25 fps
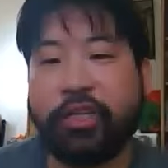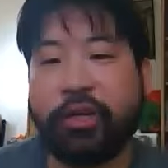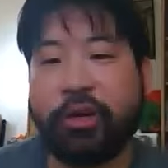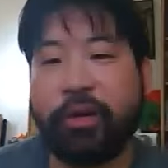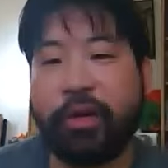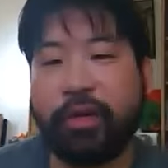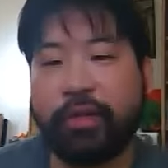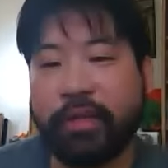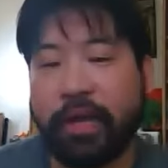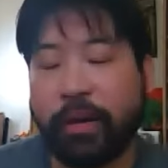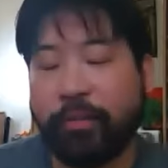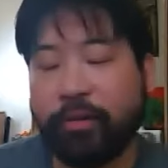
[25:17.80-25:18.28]
a
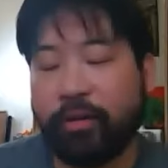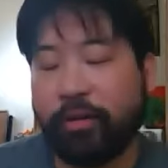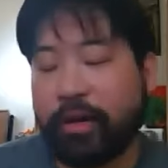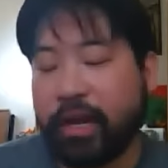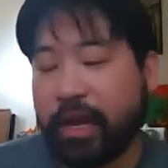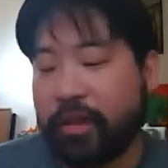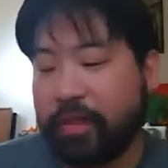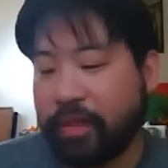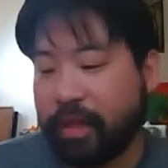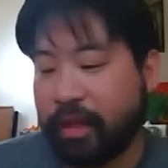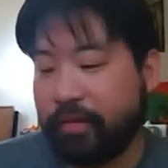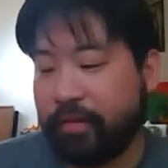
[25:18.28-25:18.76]
Double or
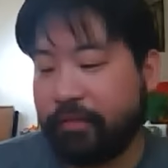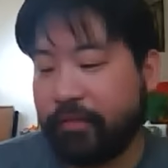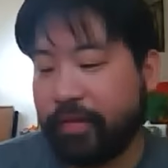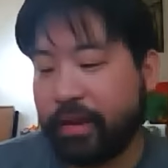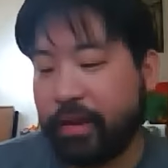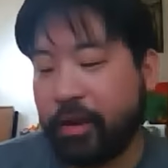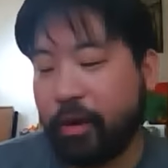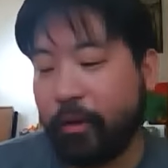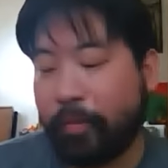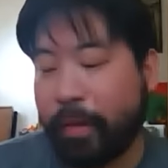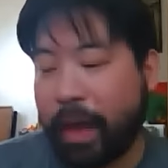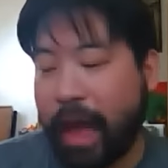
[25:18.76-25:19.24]
Nothing
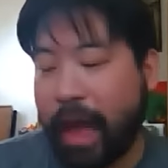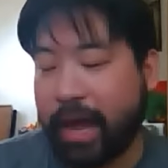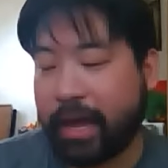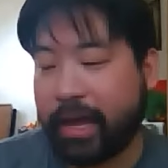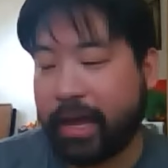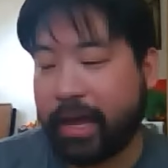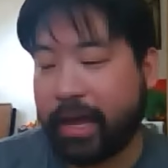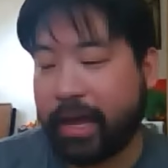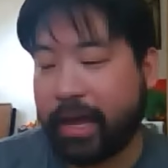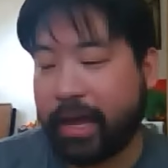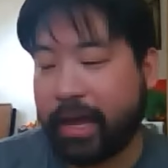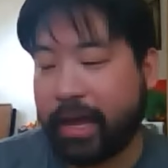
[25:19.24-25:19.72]
video
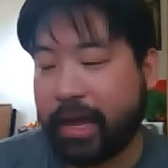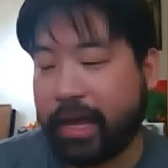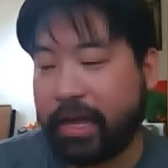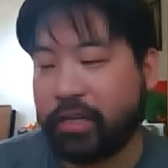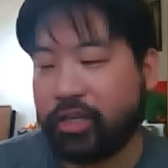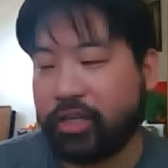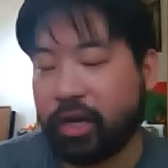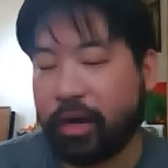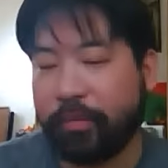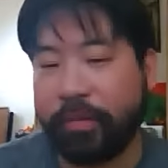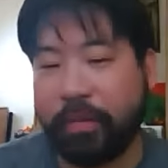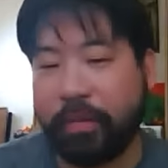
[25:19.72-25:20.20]

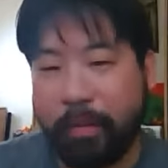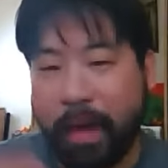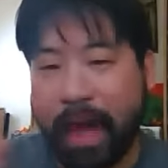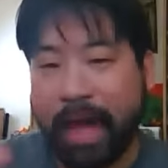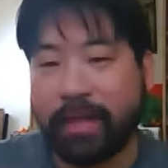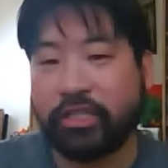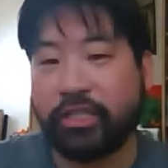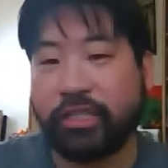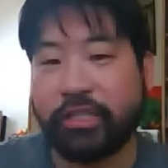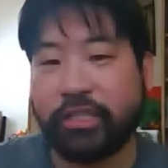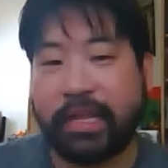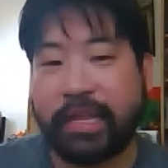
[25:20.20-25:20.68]
package of the
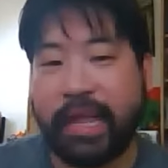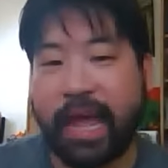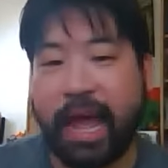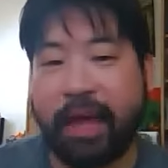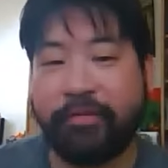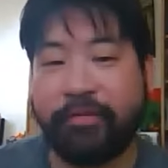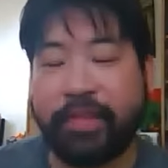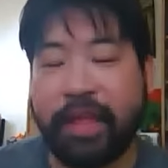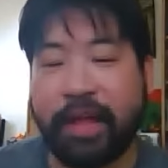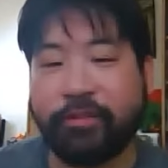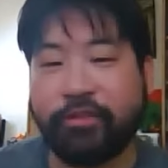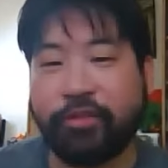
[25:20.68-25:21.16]
matches that they
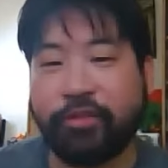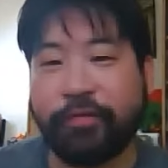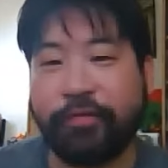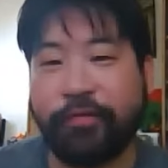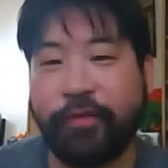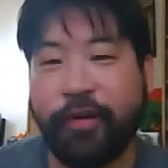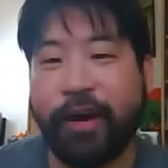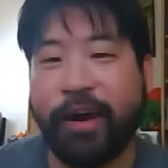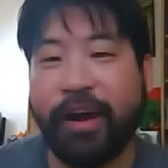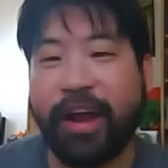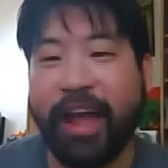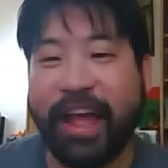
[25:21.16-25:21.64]
have now so
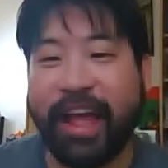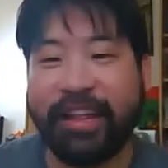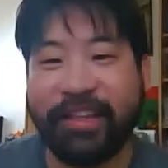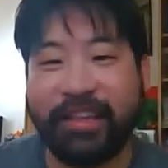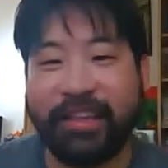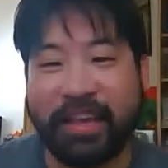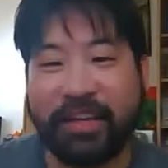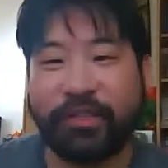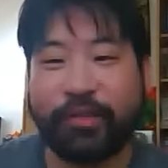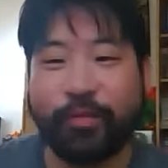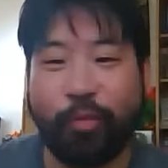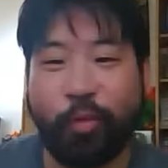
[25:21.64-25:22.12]
far, and
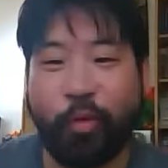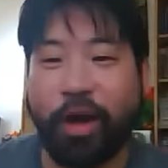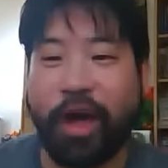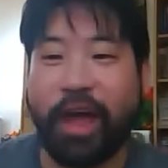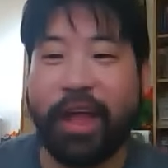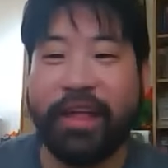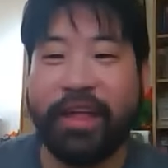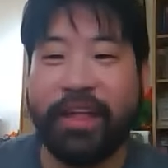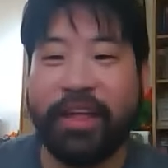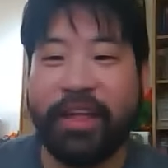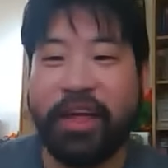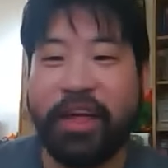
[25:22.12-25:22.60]
guess what?
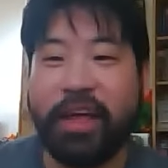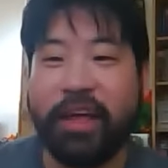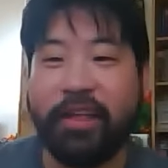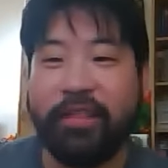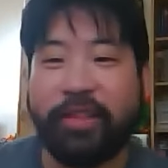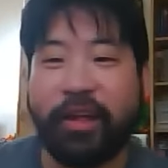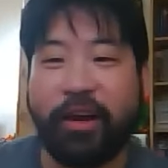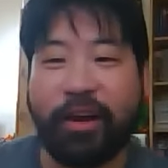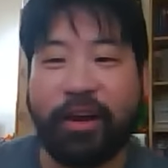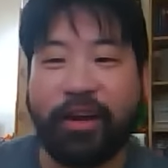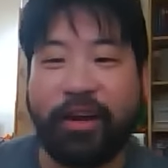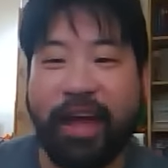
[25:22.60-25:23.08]
They're
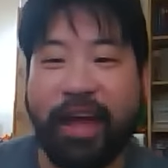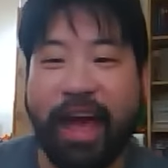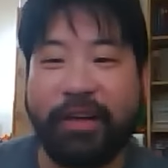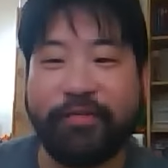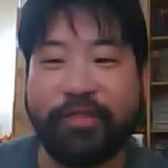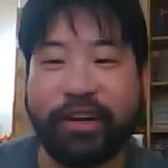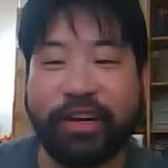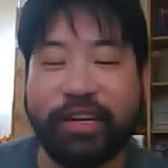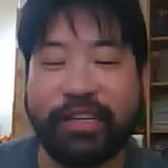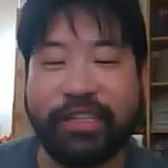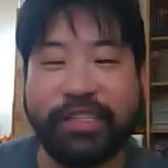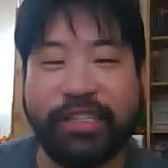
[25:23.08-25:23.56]
gonna have a
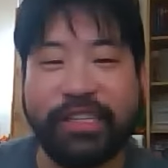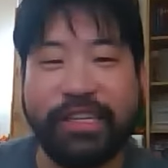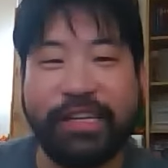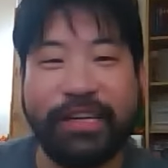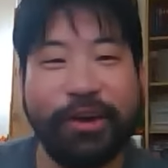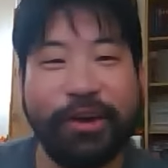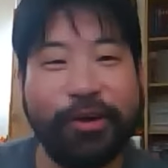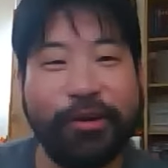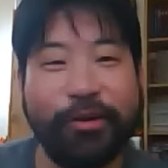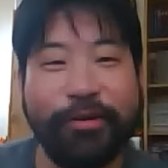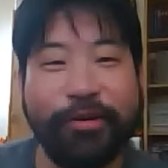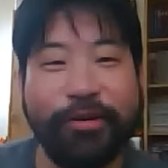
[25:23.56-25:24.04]

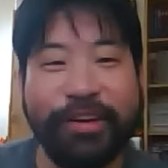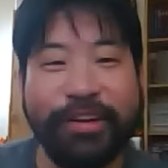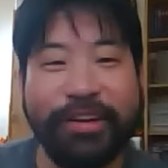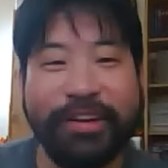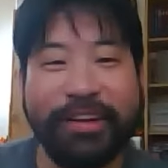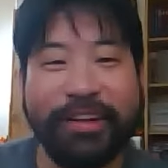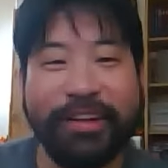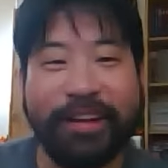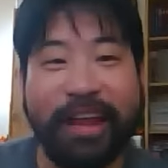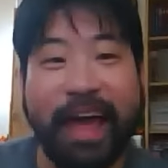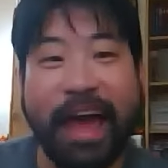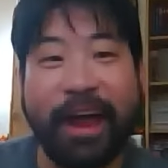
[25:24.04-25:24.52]
casino
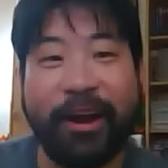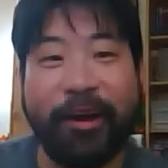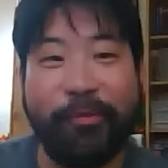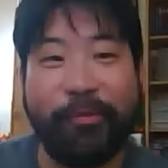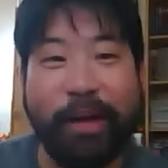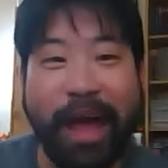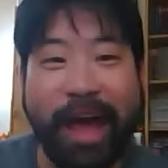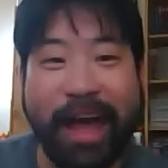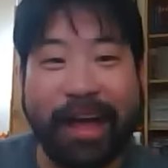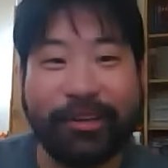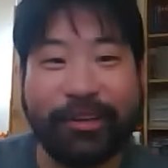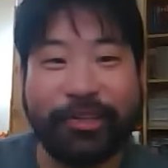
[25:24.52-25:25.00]
ladder
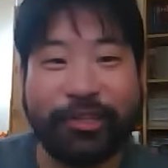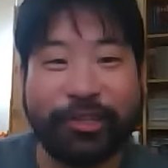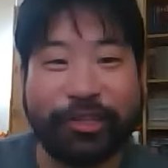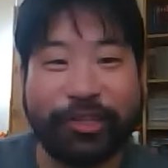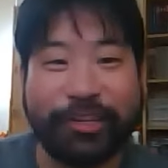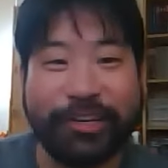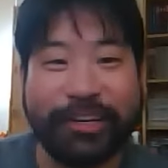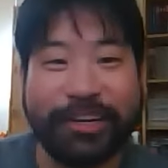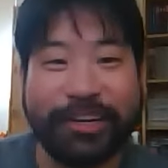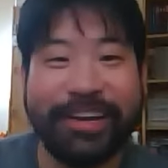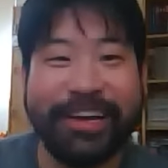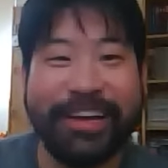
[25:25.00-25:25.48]
match,
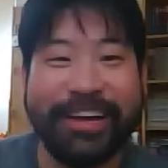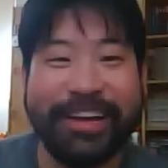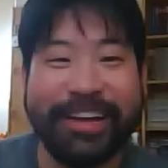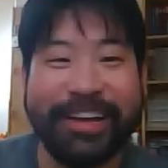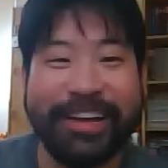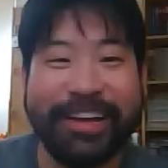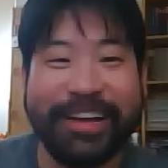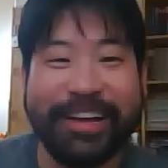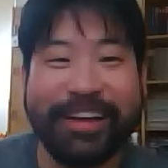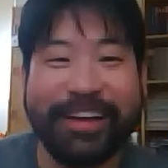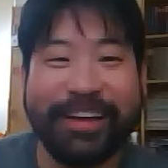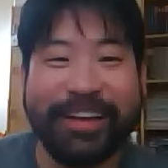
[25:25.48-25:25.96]

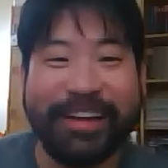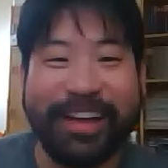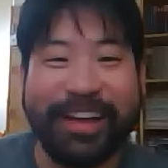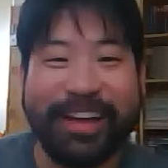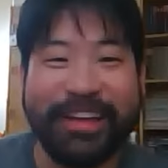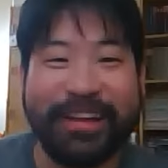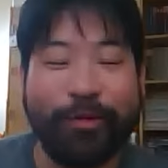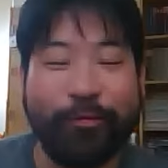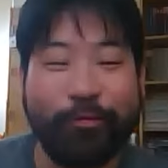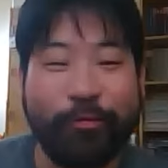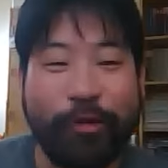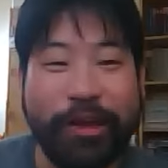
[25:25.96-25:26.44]

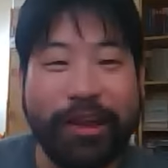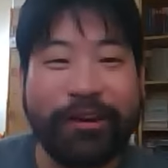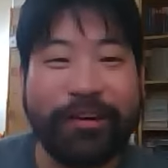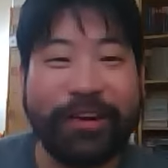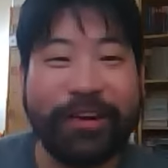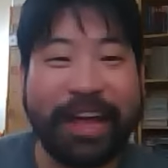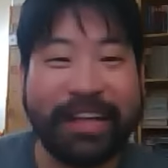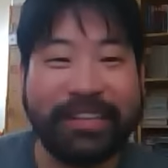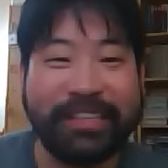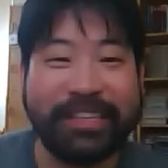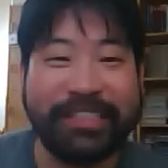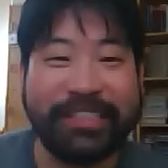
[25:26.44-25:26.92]
and the
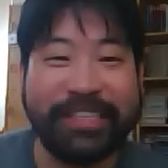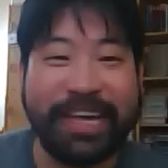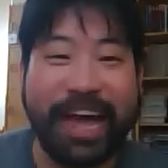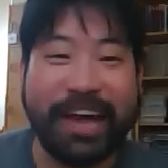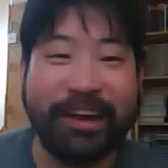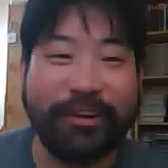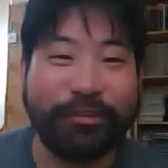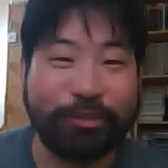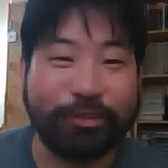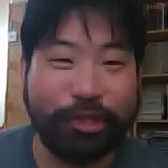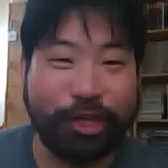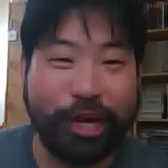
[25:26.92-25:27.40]
winner gets a
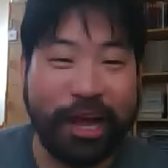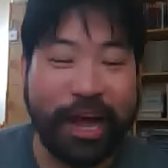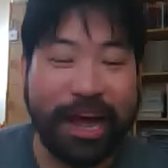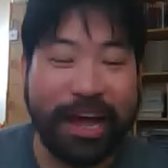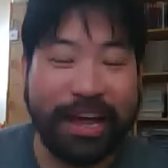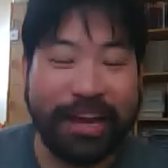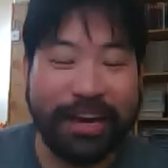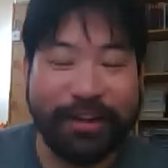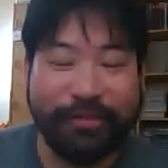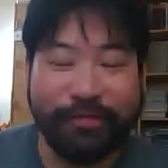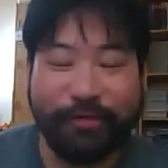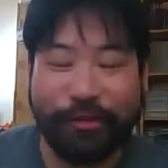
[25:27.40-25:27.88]
title
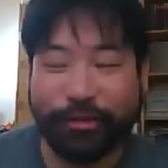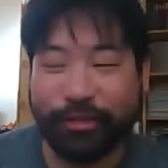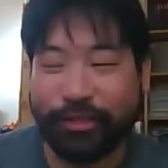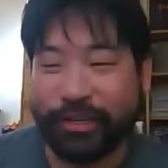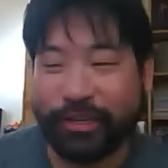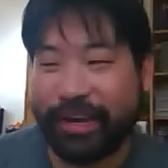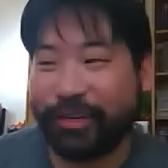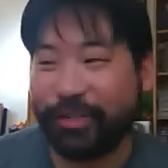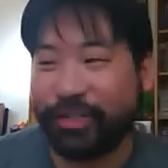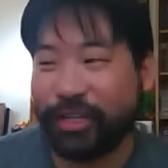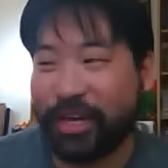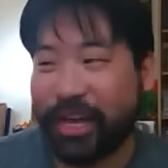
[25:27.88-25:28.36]
shot, a
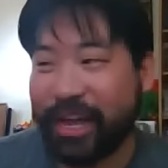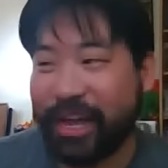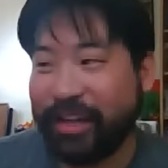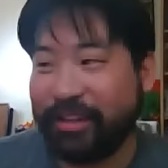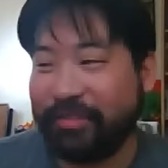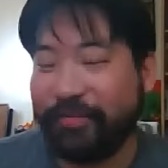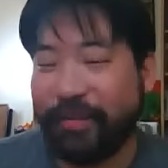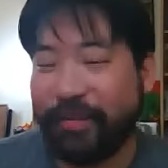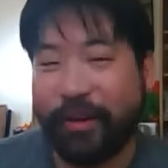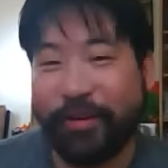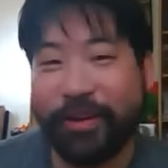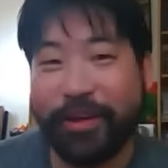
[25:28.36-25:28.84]
future title
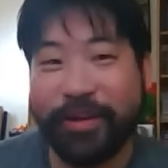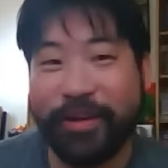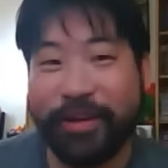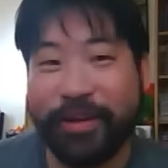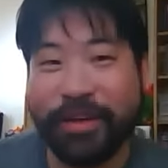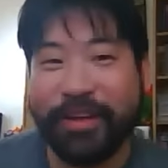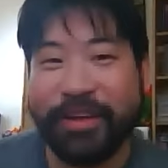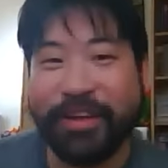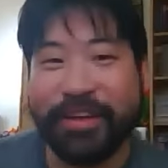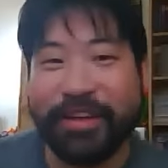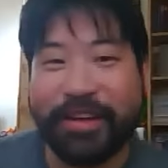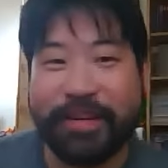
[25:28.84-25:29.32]
shot. Very
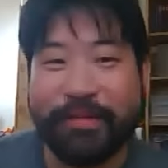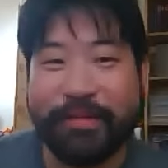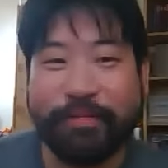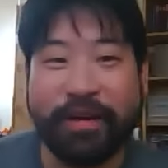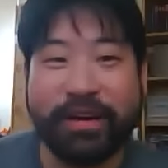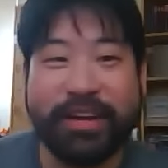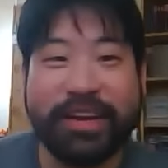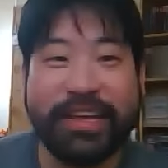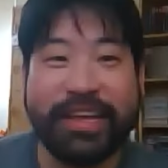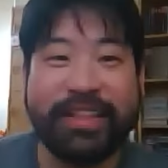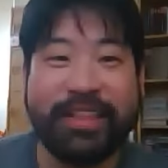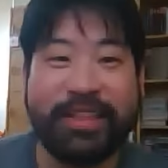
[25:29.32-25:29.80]

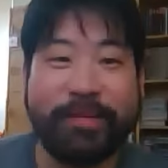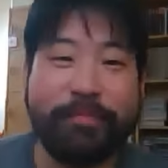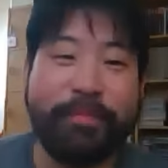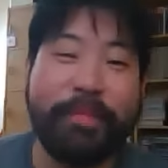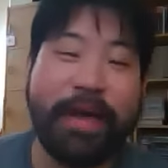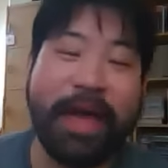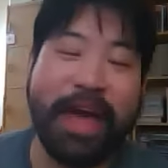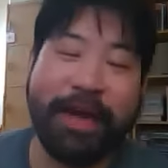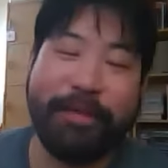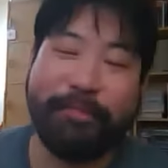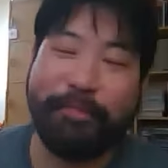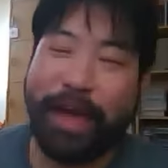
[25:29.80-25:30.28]
Money in the
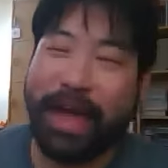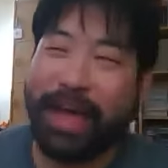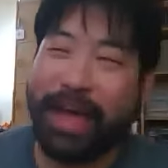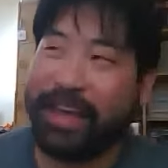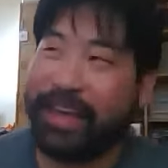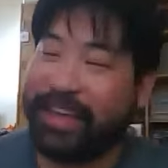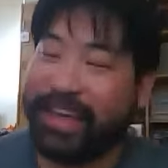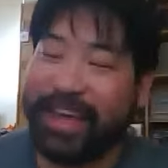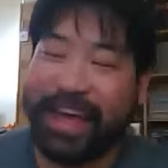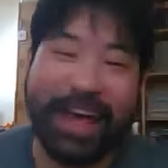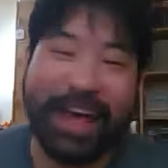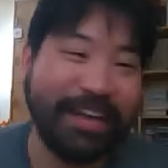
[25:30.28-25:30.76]

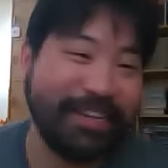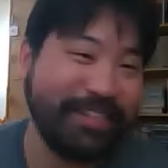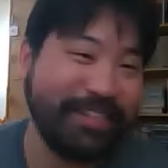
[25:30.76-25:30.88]
Bank. Yes.